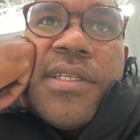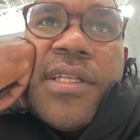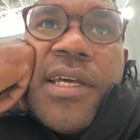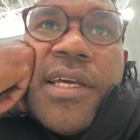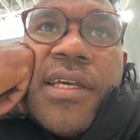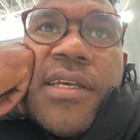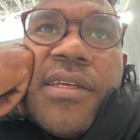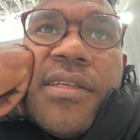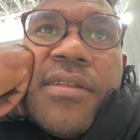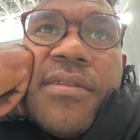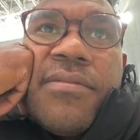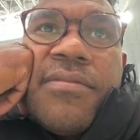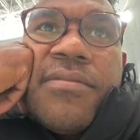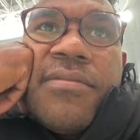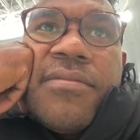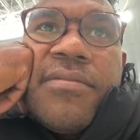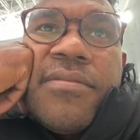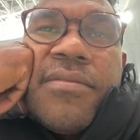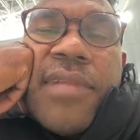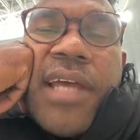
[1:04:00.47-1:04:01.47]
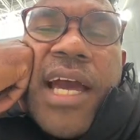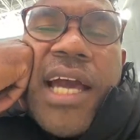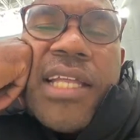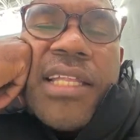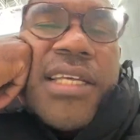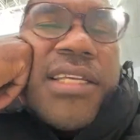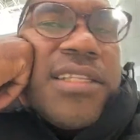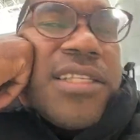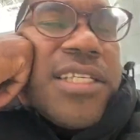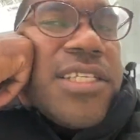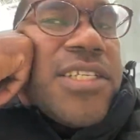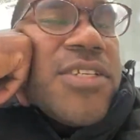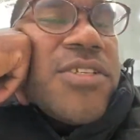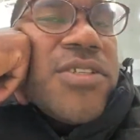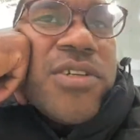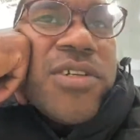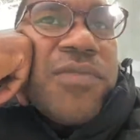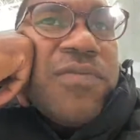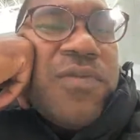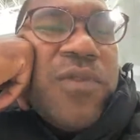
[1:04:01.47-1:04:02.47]
like, I think this is
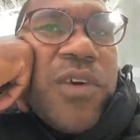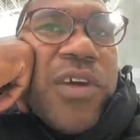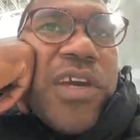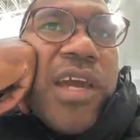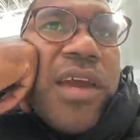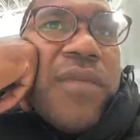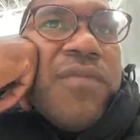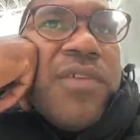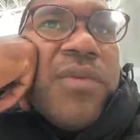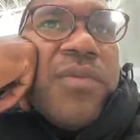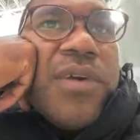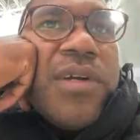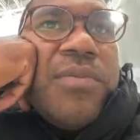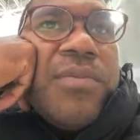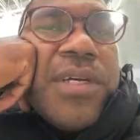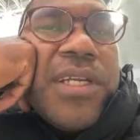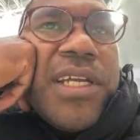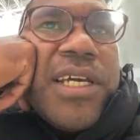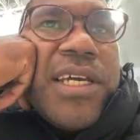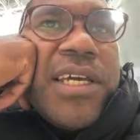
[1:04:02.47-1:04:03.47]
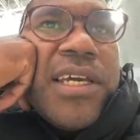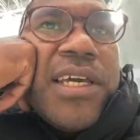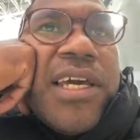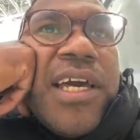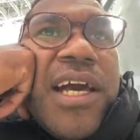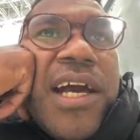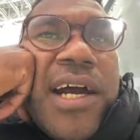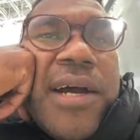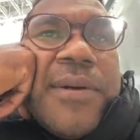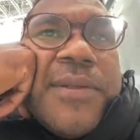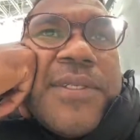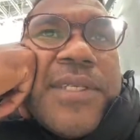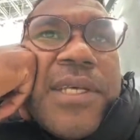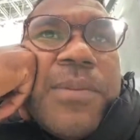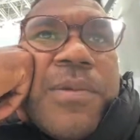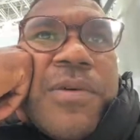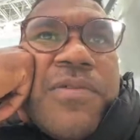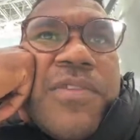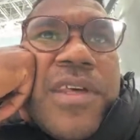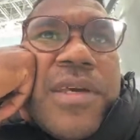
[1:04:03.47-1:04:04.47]
not for everyone, but like how
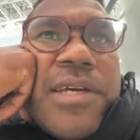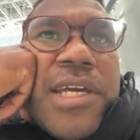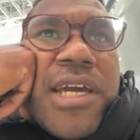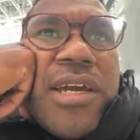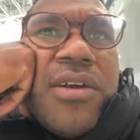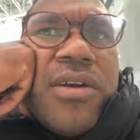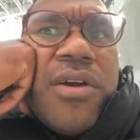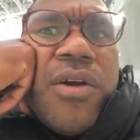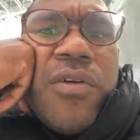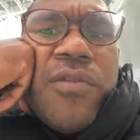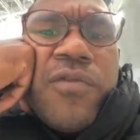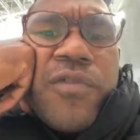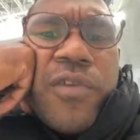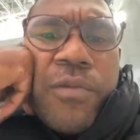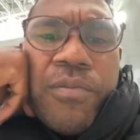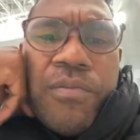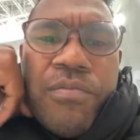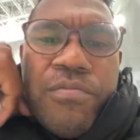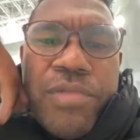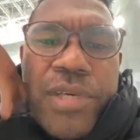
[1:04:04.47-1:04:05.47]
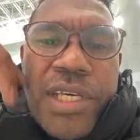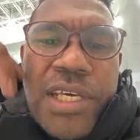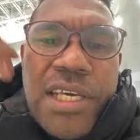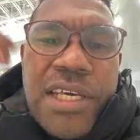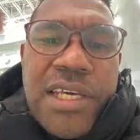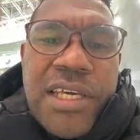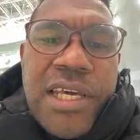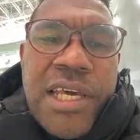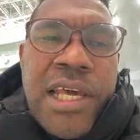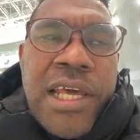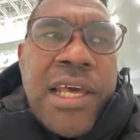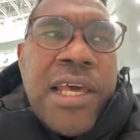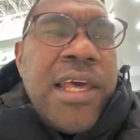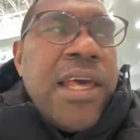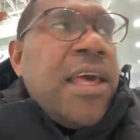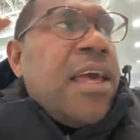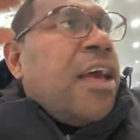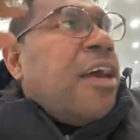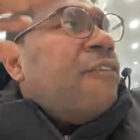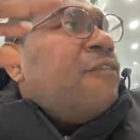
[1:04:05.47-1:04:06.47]
some of them can go from being
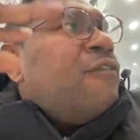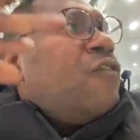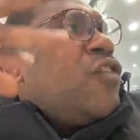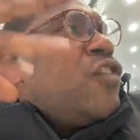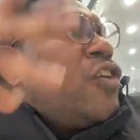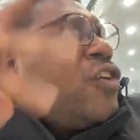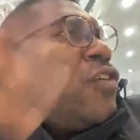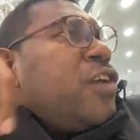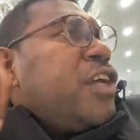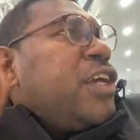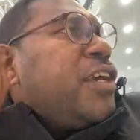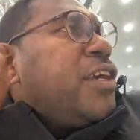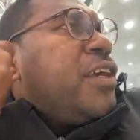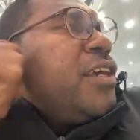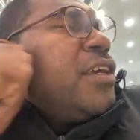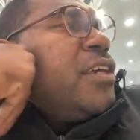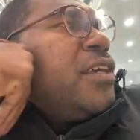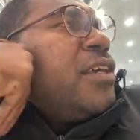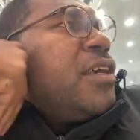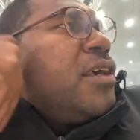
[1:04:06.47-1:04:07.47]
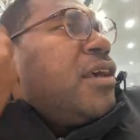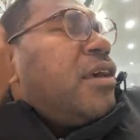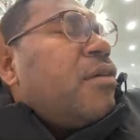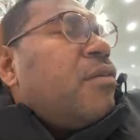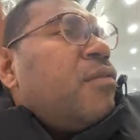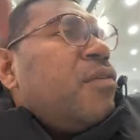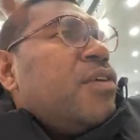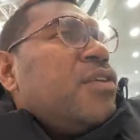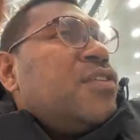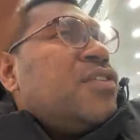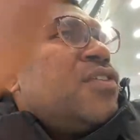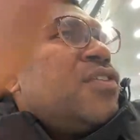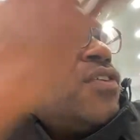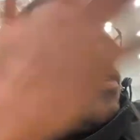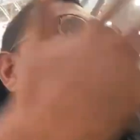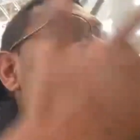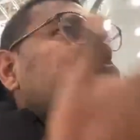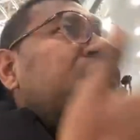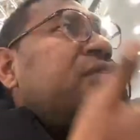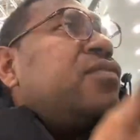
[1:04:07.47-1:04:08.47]
a very
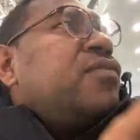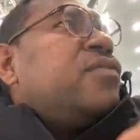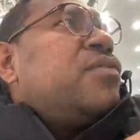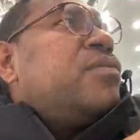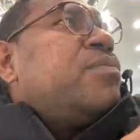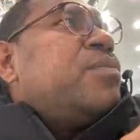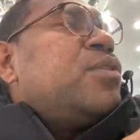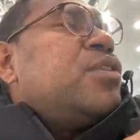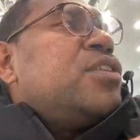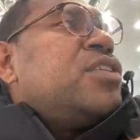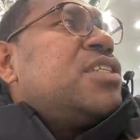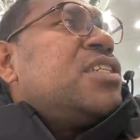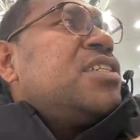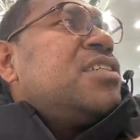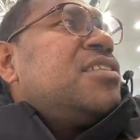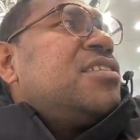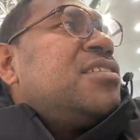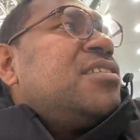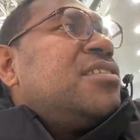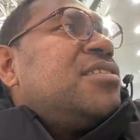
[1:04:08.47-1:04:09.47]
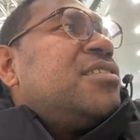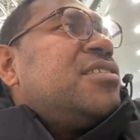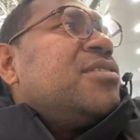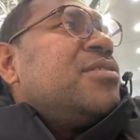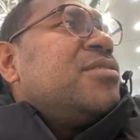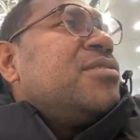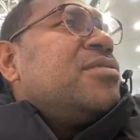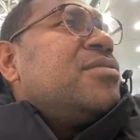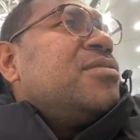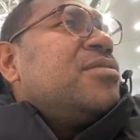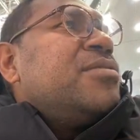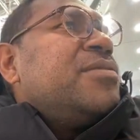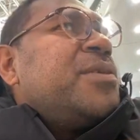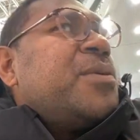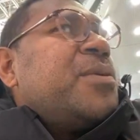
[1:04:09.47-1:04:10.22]
reserved person to the